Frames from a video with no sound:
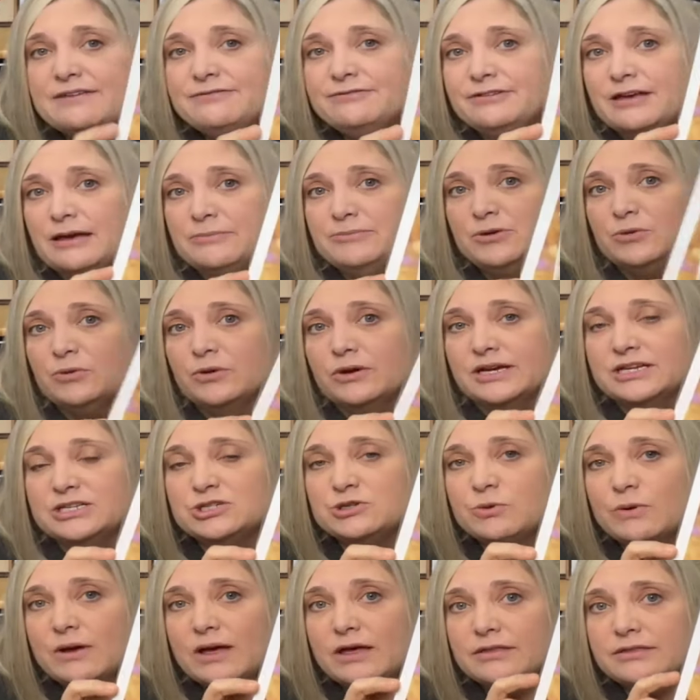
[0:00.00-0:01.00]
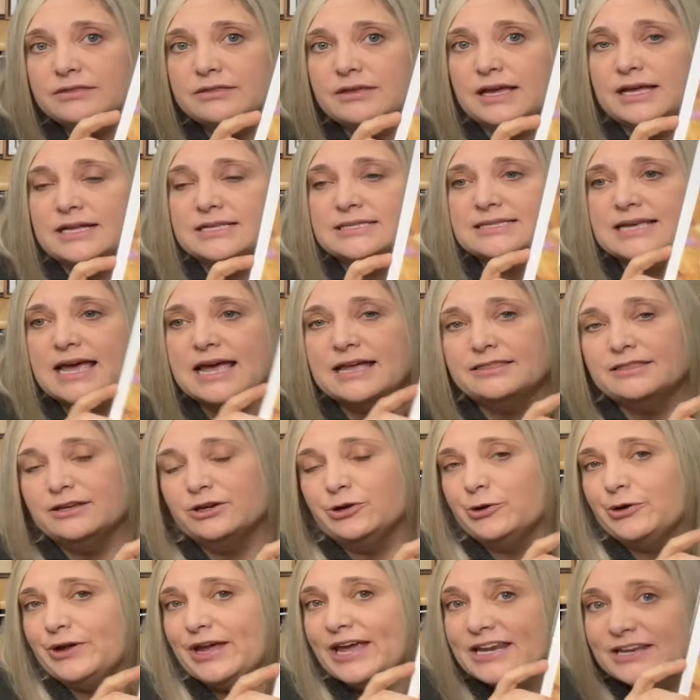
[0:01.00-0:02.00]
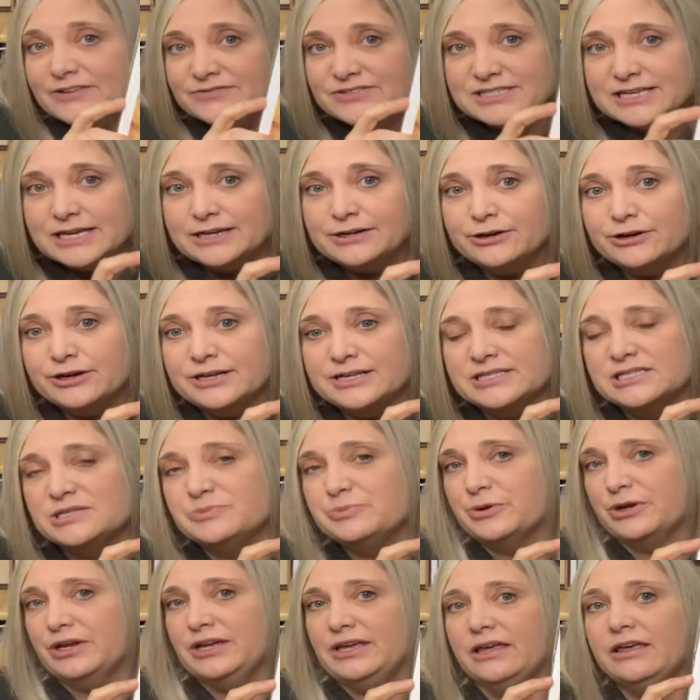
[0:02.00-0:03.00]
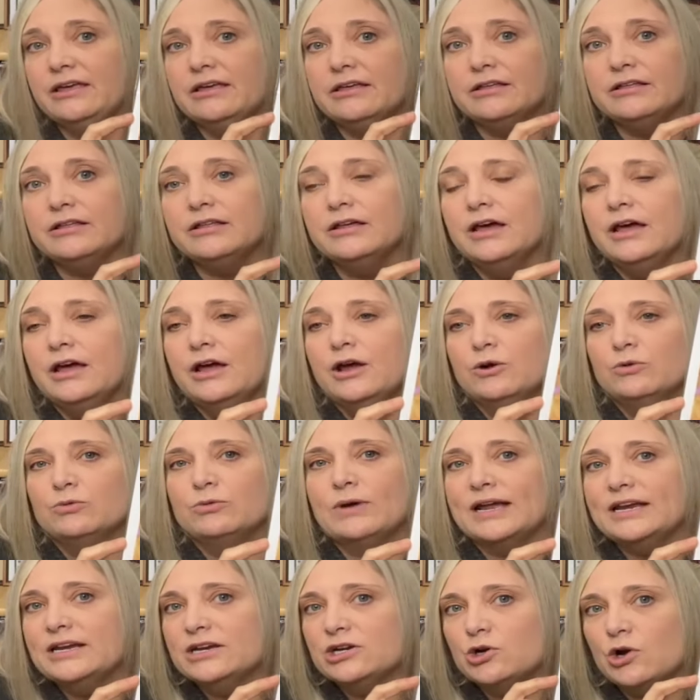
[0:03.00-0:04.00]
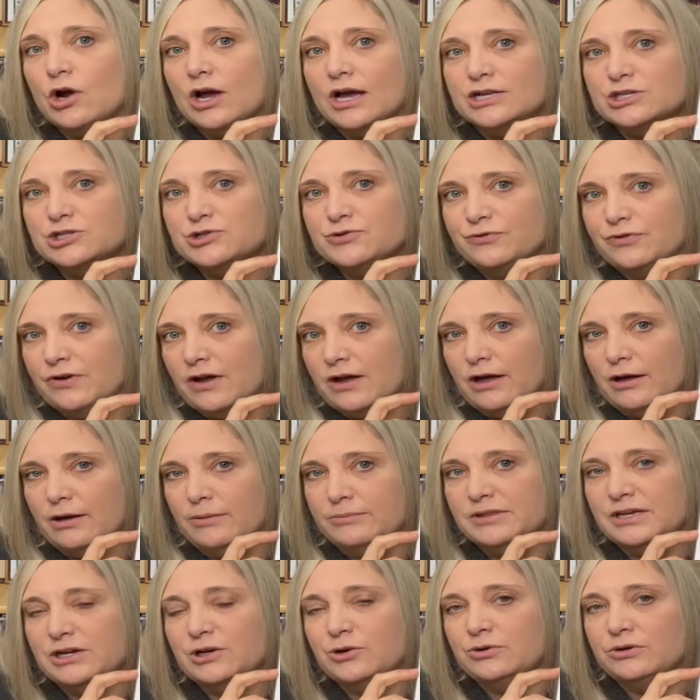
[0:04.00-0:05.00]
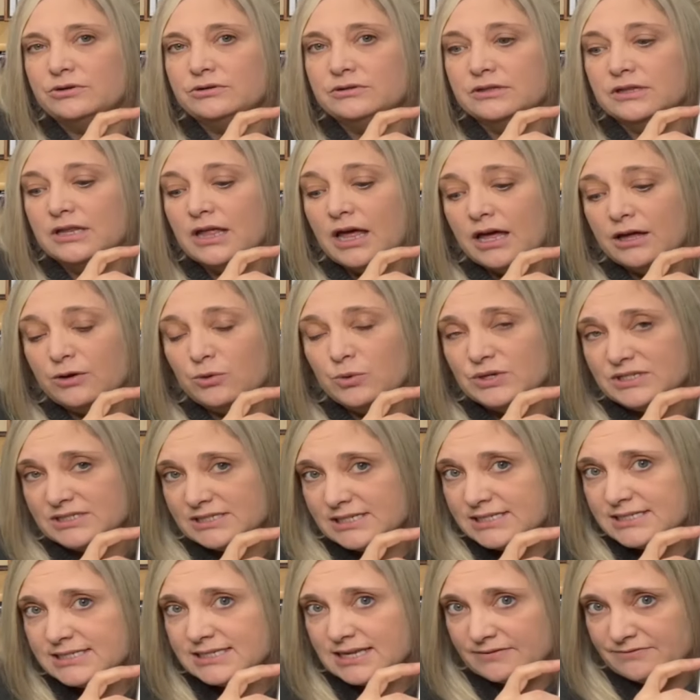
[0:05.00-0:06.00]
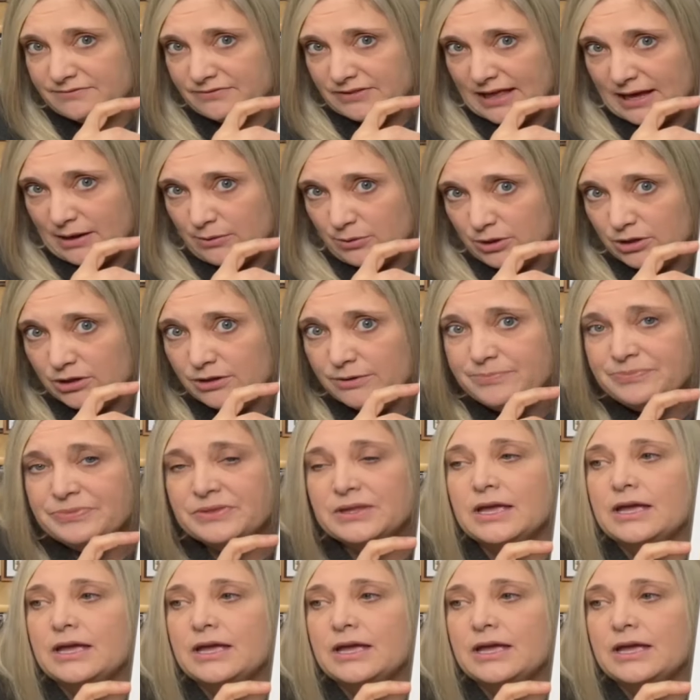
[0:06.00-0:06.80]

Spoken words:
February 12th. It's at the Creative Center in Spring Hill, right across from the Quilted Sunflower.